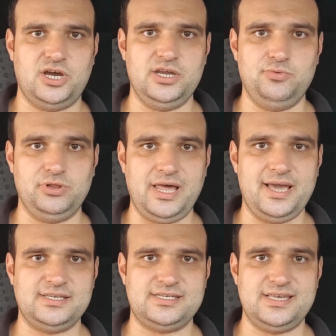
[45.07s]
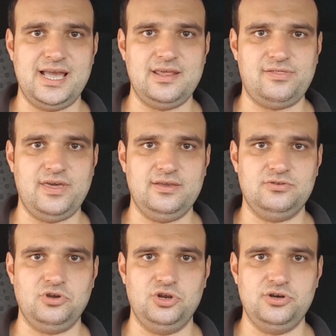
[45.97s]
or you would like to see anything
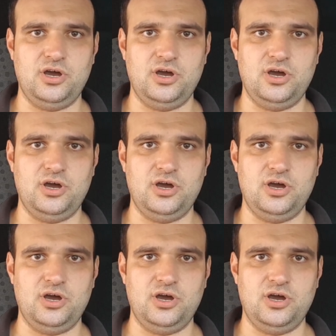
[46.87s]
done